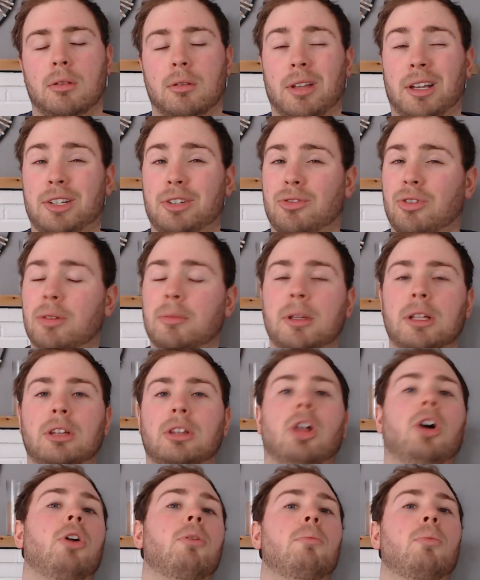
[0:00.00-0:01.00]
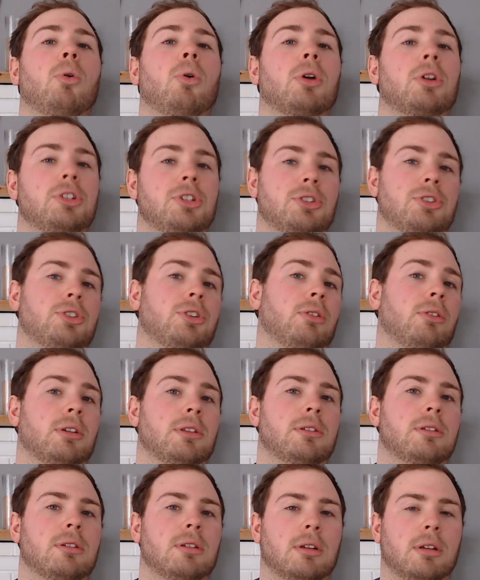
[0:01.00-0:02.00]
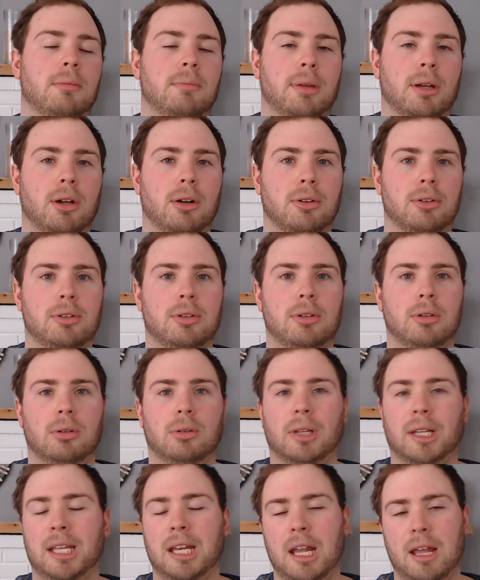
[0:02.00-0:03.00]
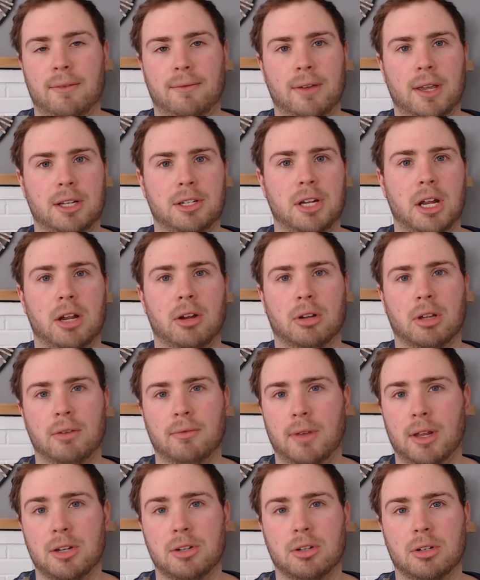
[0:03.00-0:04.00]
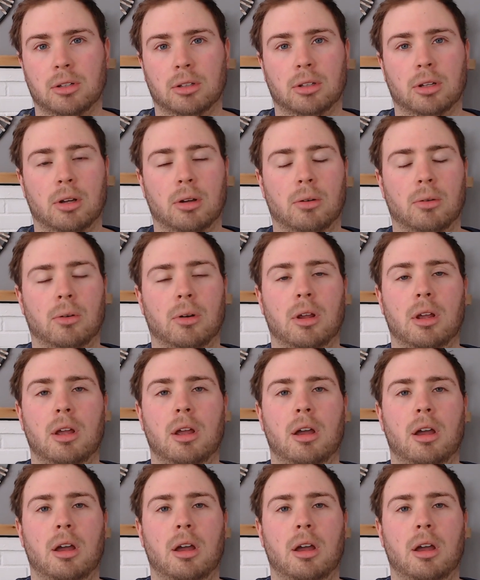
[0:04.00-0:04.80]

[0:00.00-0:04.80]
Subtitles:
extremely low mortgage insurance compared to like an FHA or conventional loan.